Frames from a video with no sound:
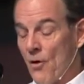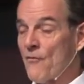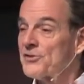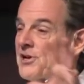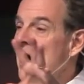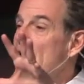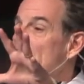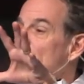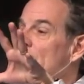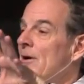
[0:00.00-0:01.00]
over
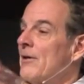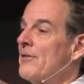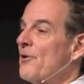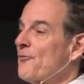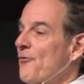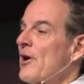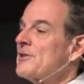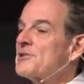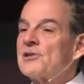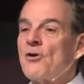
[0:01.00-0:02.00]
time, their
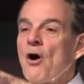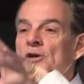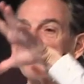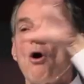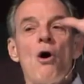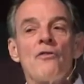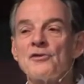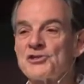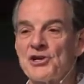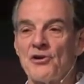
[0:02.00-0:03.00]
friends cause all
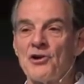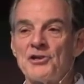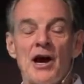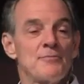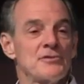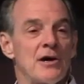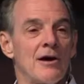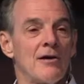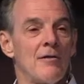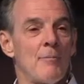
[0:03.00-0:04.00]
their stereotypes
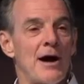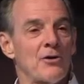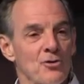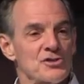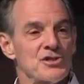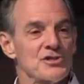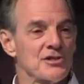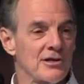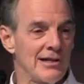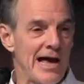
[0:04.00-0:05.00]
uh, about
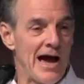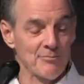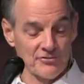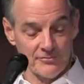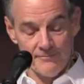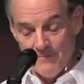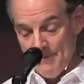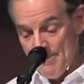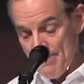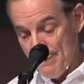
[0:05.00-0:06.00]
Christians to collapse.
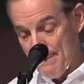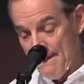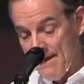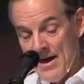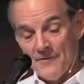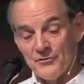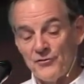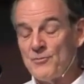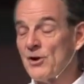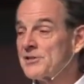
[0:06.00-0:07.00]
After
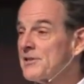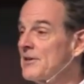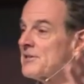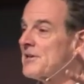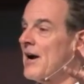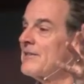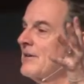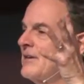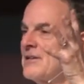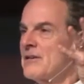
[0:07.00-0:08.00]
a few months, they decide
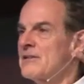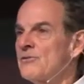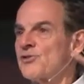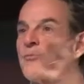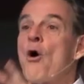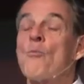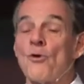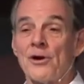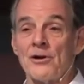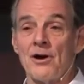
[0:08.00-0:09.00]
they need to do some
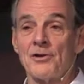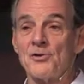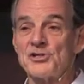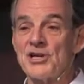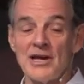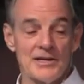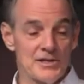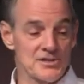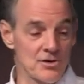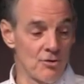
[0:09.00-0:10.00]
homework on
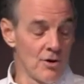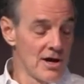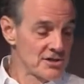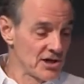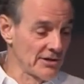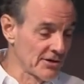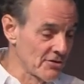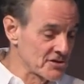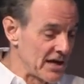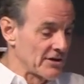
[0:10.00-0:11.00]
Christianity, so
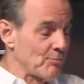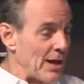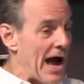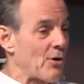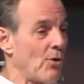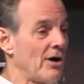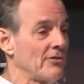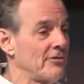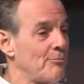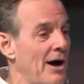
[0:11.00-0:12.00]
Sheldon goes down to
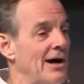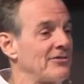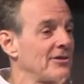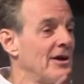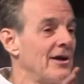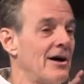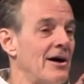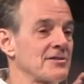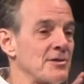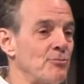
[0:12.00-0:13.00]
Blackwell's and buys
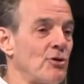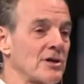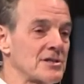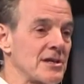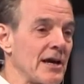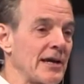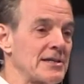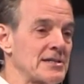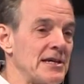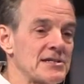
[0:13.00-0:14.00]
uh, some books
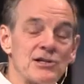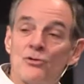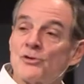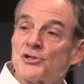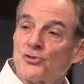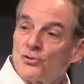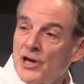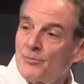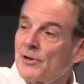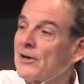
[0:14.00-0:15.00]
like C.S. Lewis'
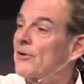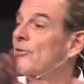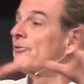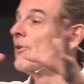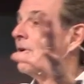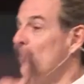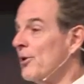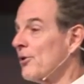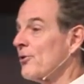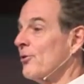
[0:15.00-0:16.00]
Screwtape Letters,
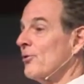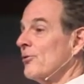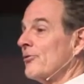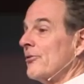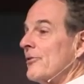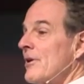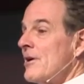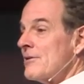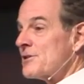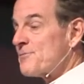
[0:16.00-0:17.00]
Miracles, and
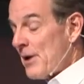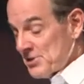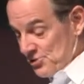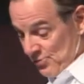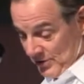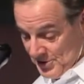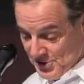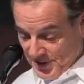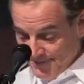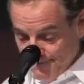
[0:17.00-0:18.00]
the Space
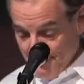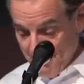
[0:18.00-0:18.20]
Trilogy.